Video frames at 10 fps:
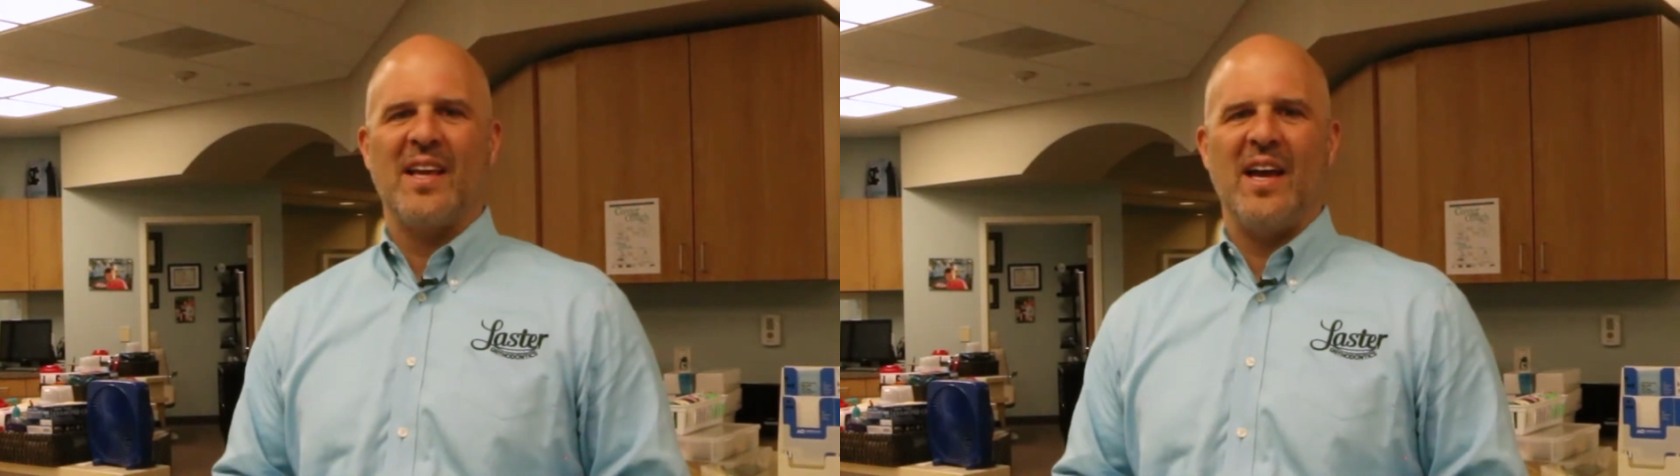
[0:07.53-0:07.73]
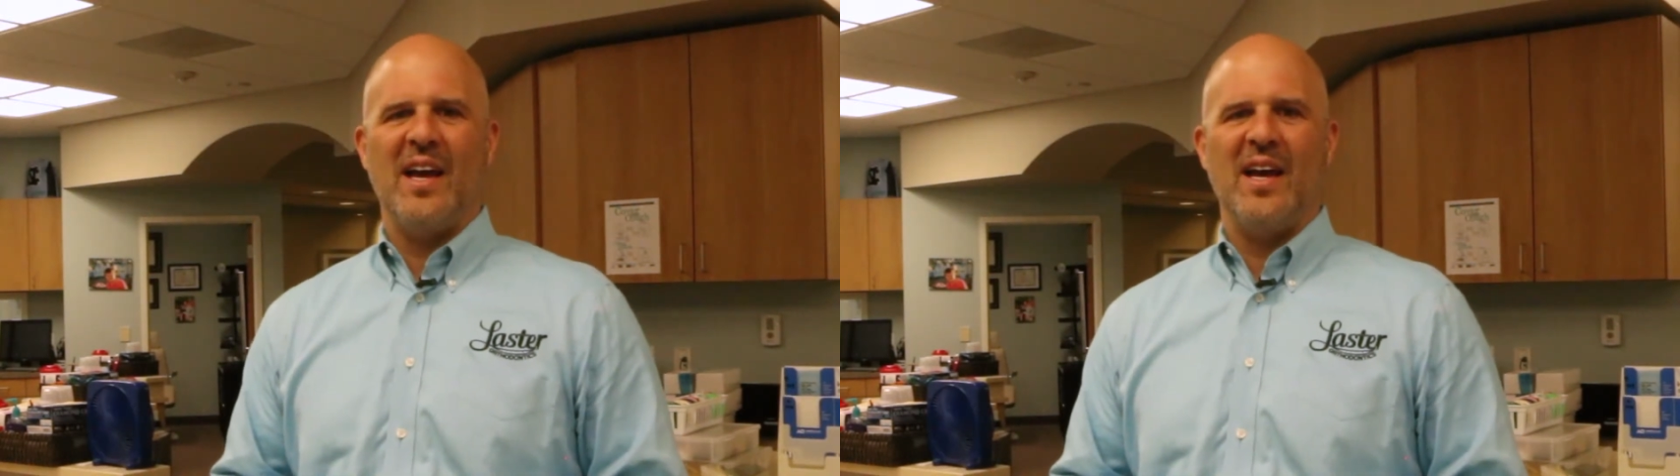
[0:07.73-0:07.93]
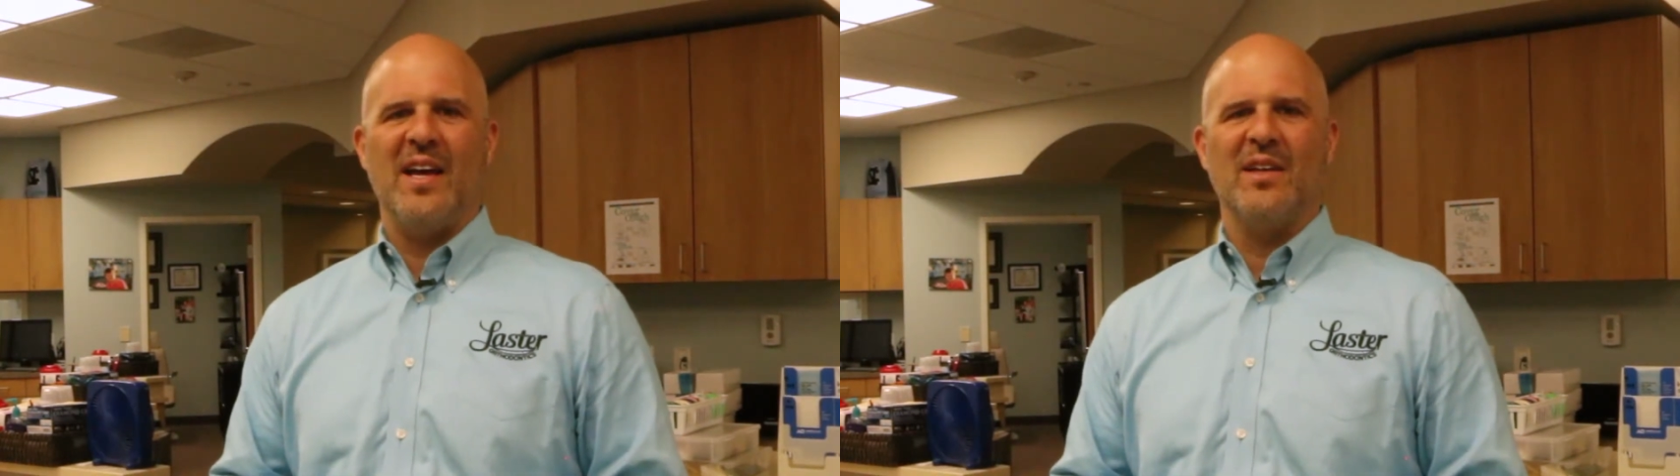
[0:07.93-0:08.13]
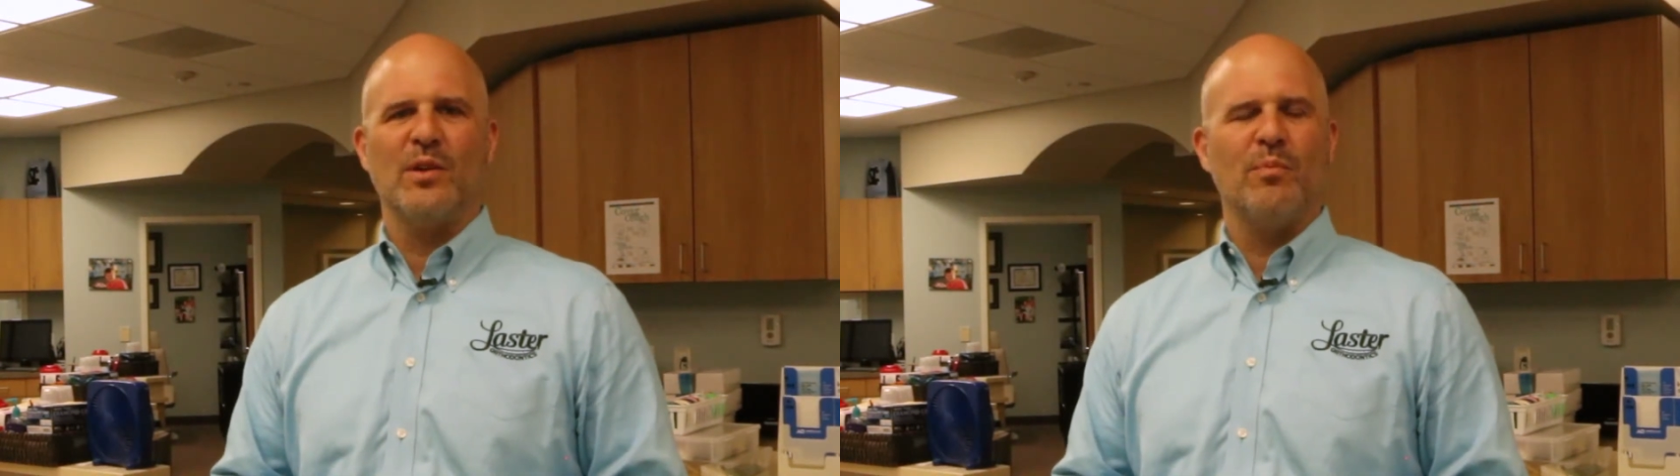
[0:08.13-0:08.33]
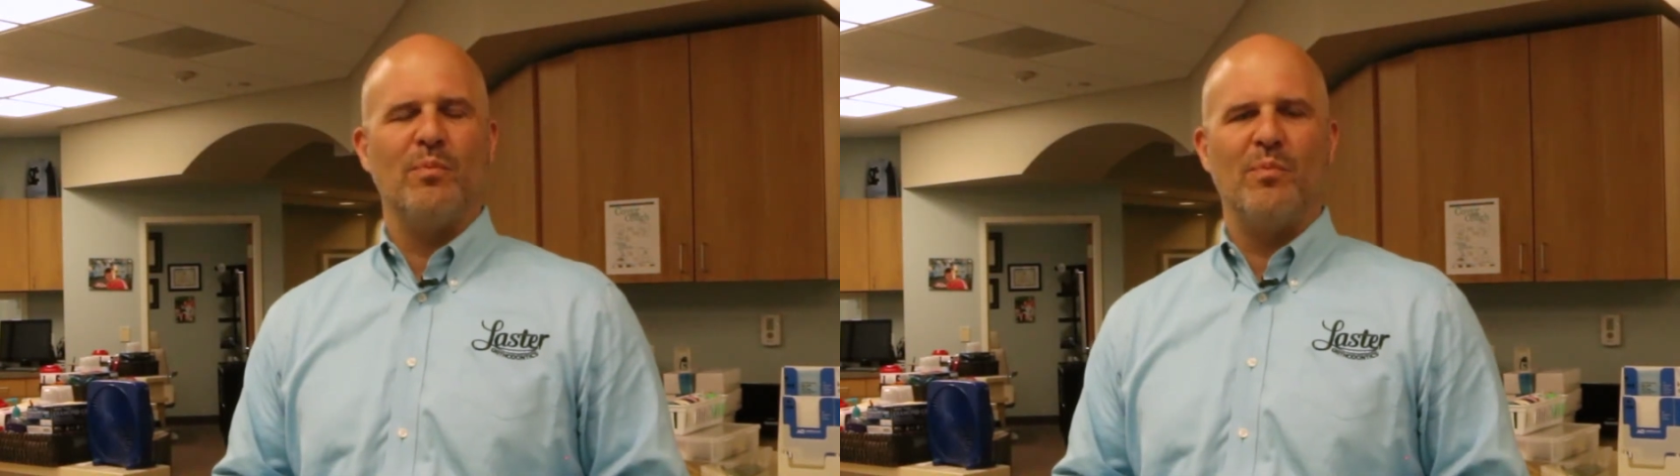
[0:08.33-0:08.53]
and
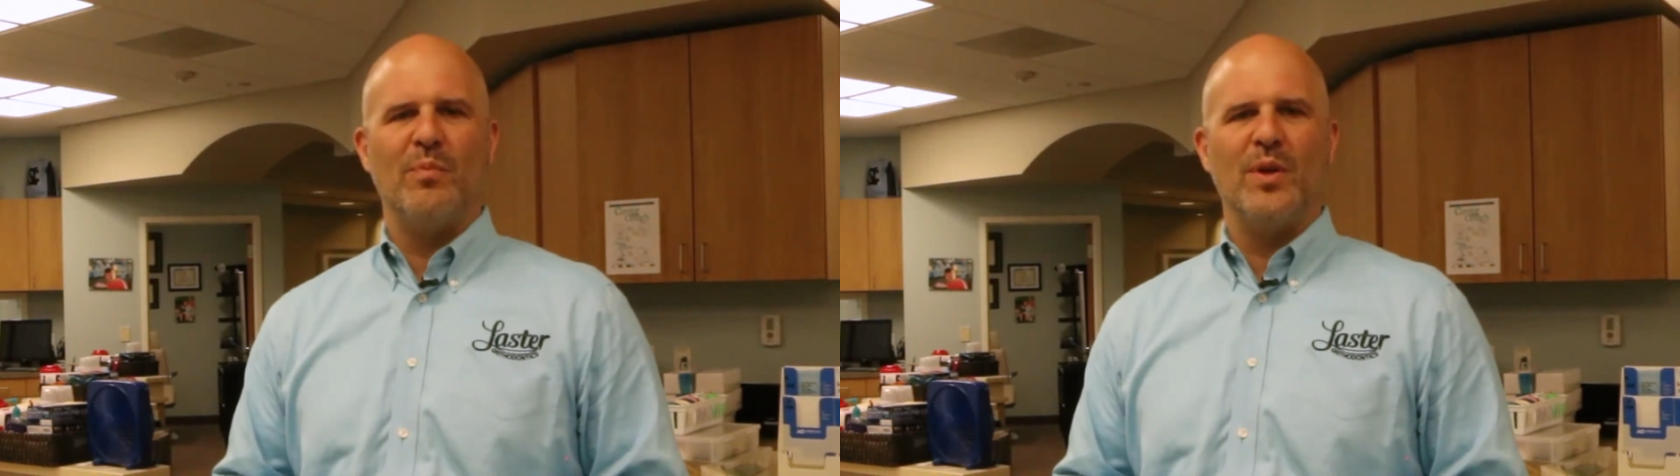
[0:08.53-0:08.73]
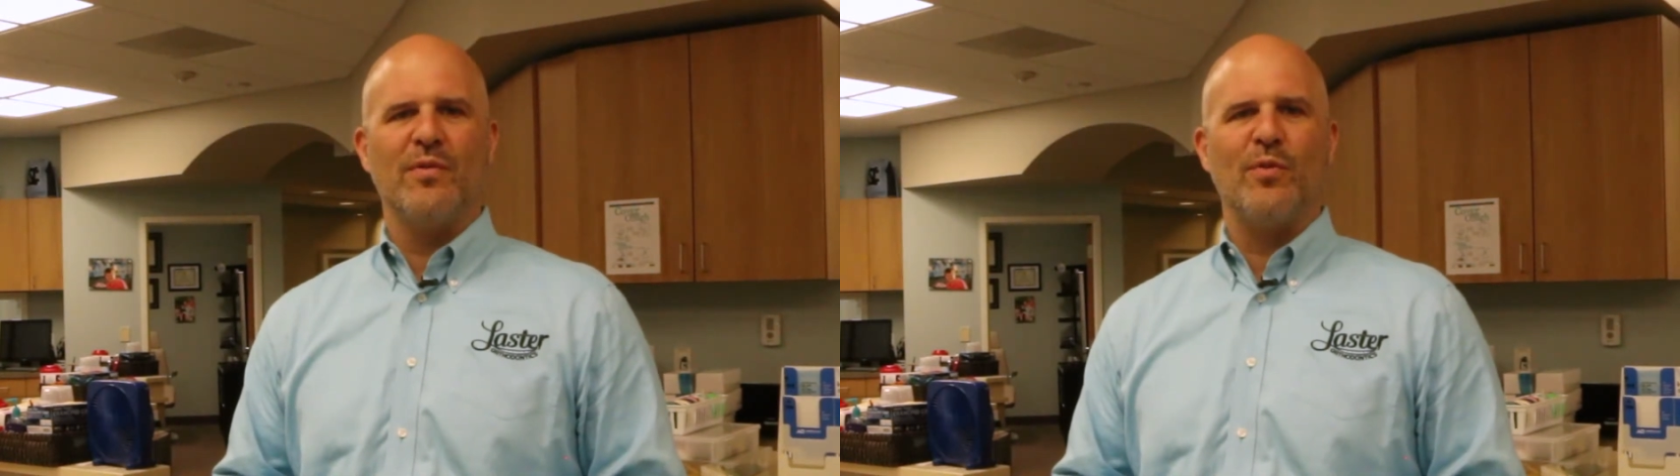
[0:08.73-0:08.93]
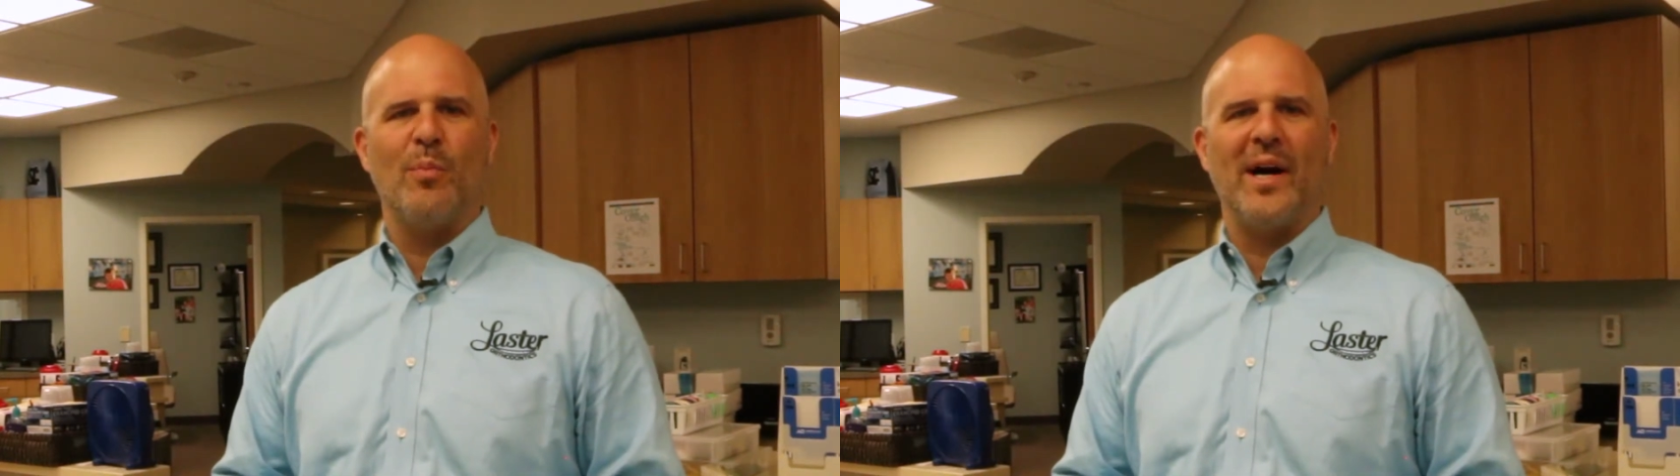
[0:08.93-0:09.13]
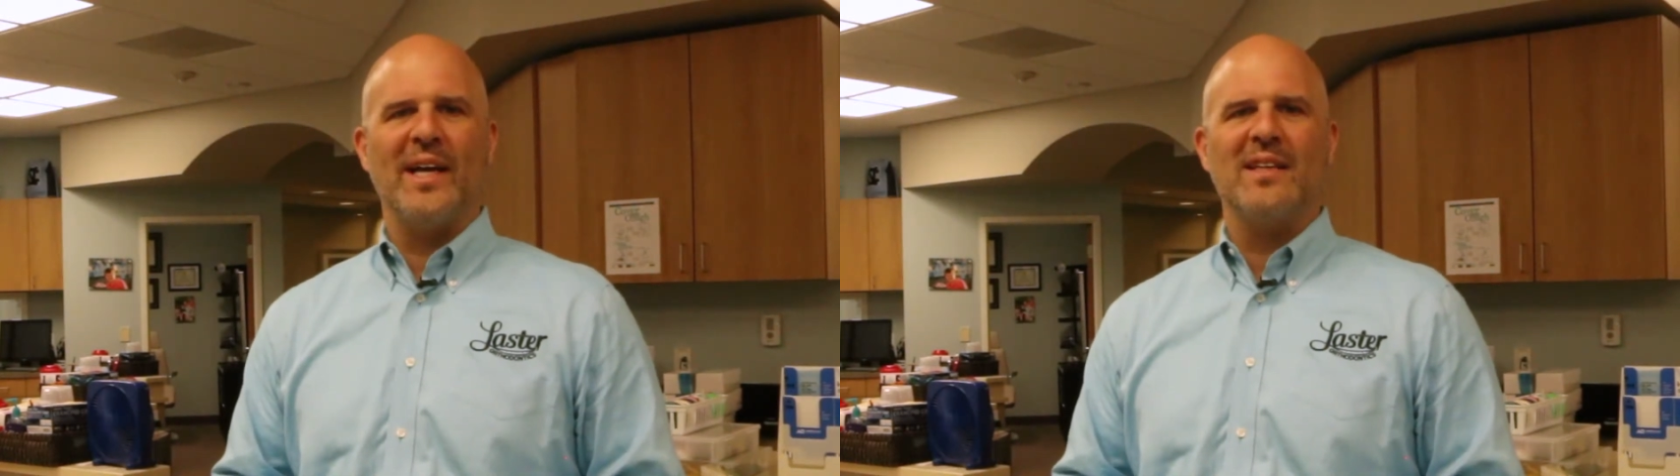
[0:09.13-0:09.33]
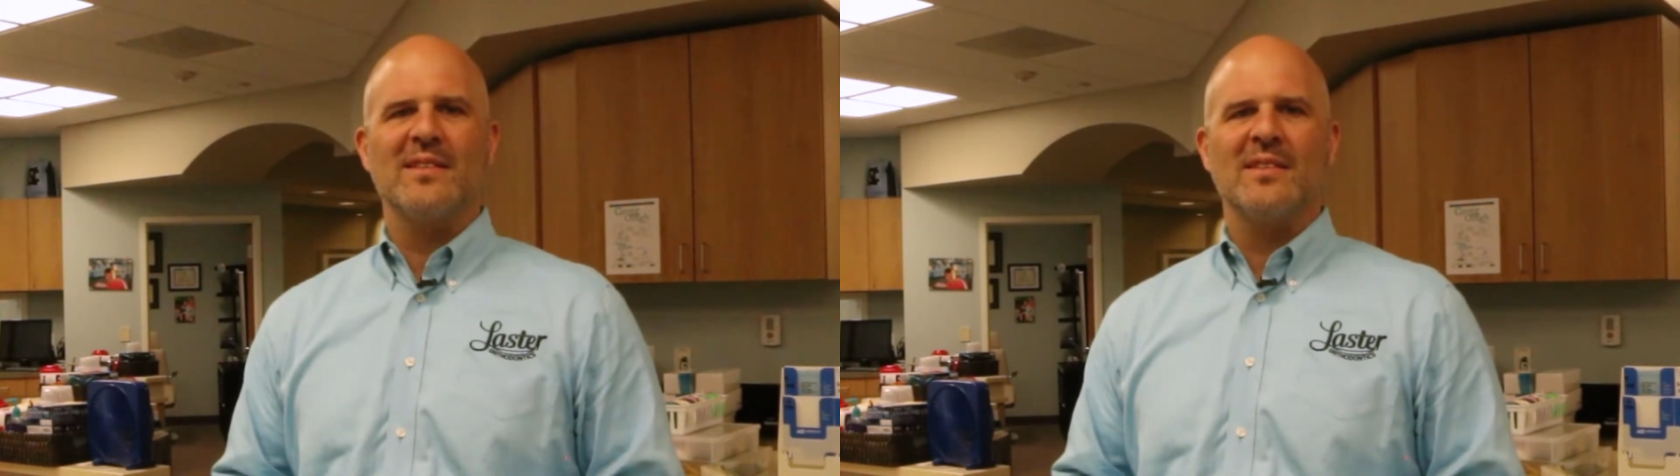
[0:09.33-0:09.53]
a beautiful bite.